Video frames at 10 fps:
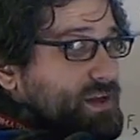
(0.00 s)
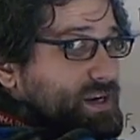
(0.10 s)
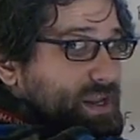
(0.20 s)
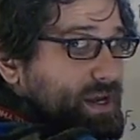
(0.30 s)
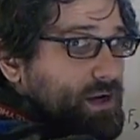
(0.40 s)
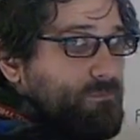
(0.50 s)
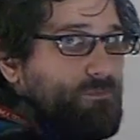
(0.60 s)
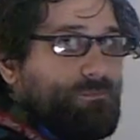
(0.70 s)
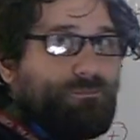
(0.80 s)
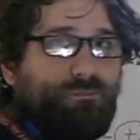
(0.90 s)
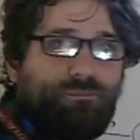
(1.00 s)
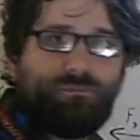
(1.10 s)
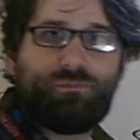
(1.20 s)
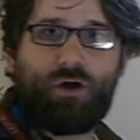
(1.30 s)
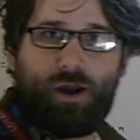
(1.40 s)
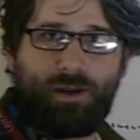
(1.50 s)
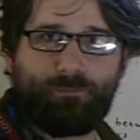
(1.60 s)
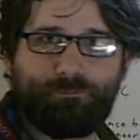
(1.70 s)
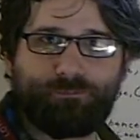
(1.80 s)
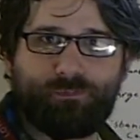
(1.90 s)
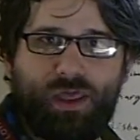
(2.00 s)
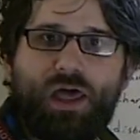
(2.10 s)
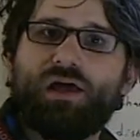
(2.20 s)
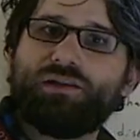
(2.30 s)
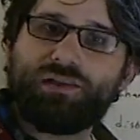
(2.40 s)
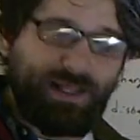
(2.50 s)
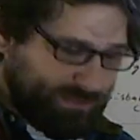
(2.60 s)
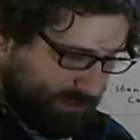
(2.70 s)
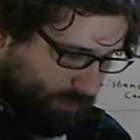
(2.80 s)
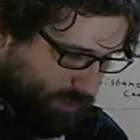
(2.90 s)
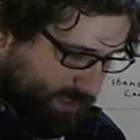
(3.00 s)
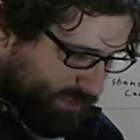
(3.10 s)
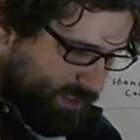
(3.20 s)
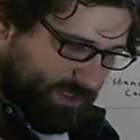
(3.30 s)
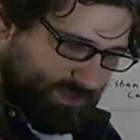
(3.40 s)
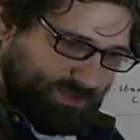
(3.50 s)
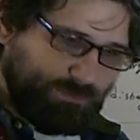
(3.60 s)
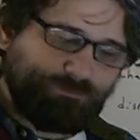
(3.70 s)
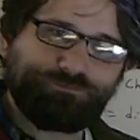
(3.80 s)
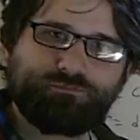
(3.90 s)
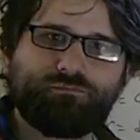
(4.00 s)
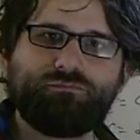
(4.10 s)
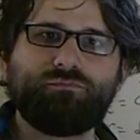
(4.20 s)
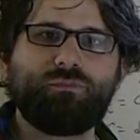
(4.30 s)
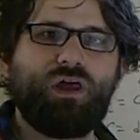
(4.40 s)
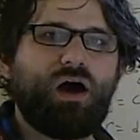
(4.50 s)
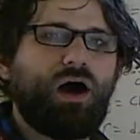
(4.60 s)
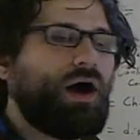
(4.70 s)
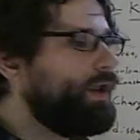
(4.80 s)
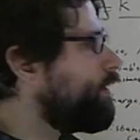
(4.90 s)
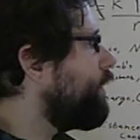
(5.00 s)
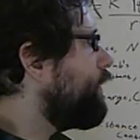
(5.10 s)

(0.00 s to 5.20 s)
and negative. All right? Let's look at this on